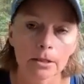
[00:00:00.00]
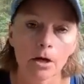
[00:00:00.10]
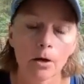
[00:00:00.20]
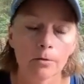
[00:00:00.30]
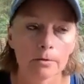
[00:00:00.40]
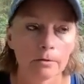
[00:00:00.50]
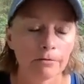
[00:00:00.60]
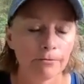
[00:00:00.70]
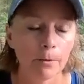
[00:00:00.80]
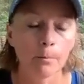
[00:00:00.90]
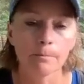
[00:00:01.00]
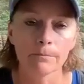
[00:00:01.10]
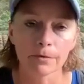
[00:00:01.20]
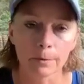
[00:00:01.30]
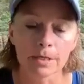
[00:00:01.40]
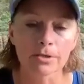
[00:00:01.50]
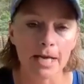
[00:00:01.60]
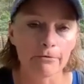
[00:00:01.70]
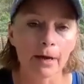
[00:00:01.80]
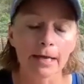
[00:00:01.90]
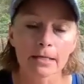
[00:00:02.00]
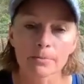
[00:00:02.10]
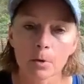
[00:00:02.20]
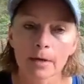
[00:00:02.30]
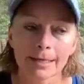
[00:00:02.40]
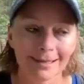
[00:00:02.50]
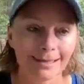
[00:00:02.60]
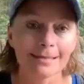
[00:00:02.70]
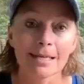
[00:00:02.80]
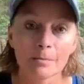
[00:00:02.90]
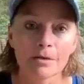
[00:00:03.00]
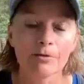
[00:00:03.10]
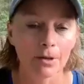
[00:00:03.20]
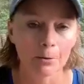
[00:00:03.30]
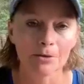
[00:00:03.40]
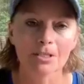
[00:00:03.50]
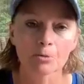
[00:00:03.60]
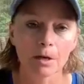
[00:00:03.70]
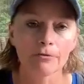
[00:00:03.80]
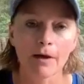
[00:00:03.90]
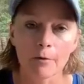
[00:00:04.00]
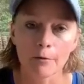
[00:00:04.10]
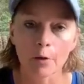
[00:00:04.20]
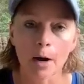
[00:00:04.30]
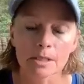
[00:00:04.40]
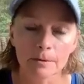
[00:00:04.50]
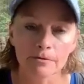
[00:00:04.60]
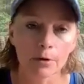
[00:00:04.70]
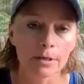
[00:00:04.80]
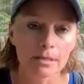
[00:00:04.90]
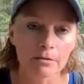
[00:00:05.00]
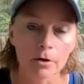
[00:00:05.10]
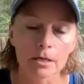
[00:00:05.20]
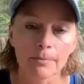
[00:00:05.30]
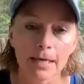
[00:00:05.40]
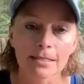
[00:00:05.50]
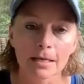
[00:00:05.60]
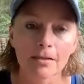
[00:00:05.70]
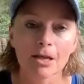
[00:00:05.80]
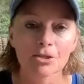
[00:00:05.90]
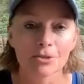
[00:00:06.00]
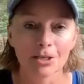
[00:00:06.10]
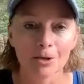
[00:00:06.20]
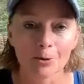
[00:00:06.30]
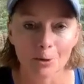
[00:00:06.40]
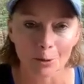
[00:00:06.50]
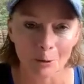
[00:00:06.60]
little bit. From the research I've read, it's more like the day before, like within 24 hours before is the very best, unless you can go two or